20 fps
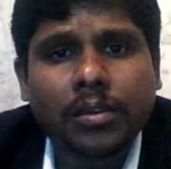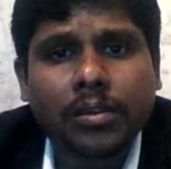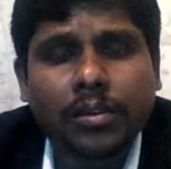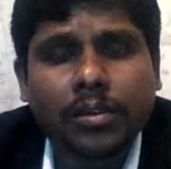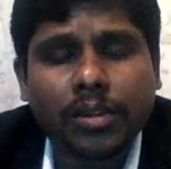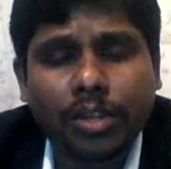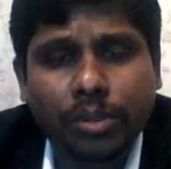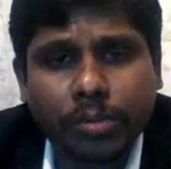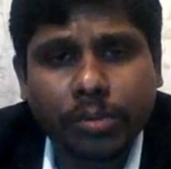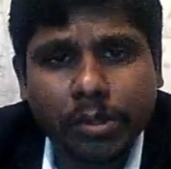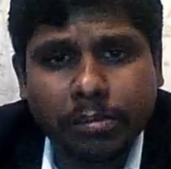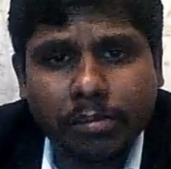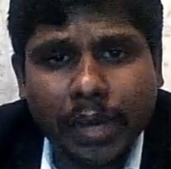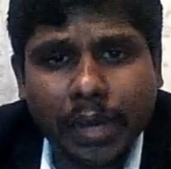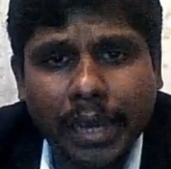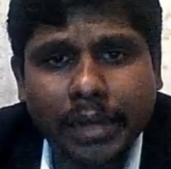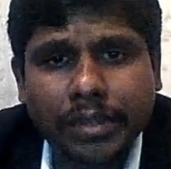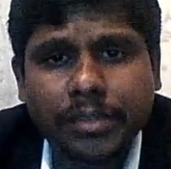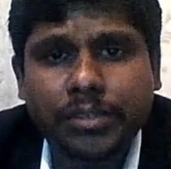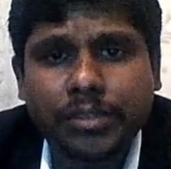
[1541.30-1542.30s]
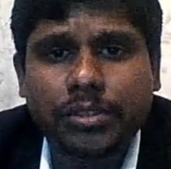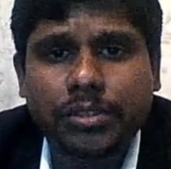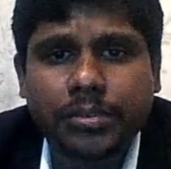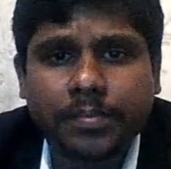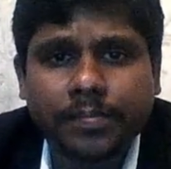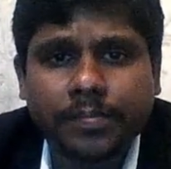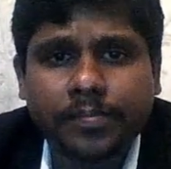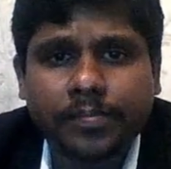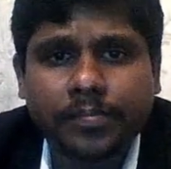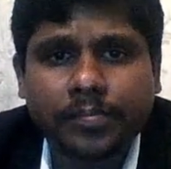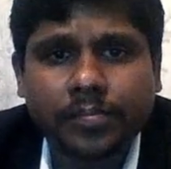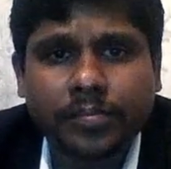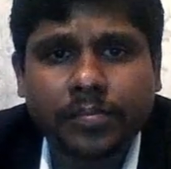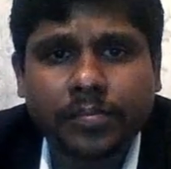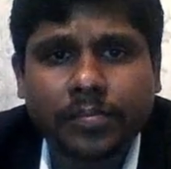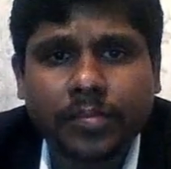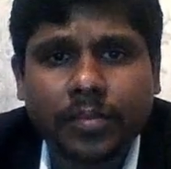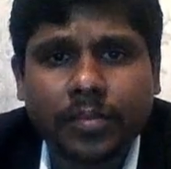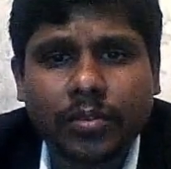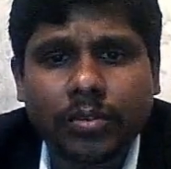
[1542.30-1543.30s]
need to be managed
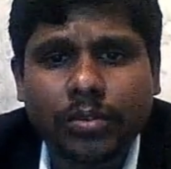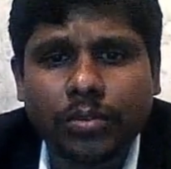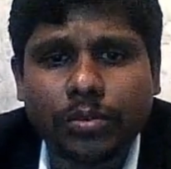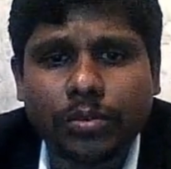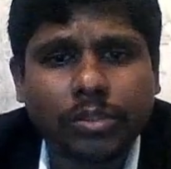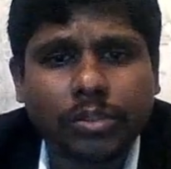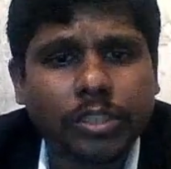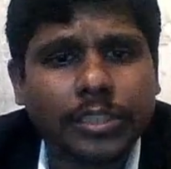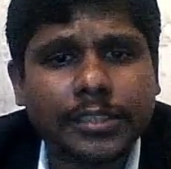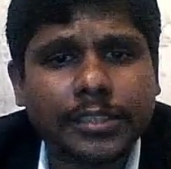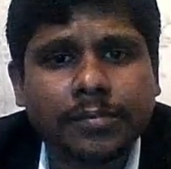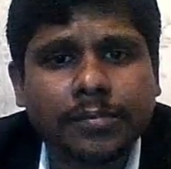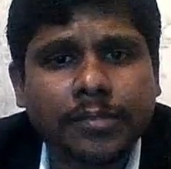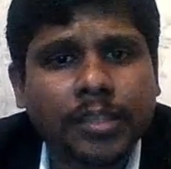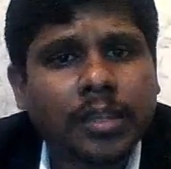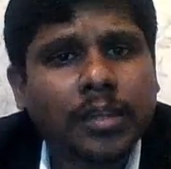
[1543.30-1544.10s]
using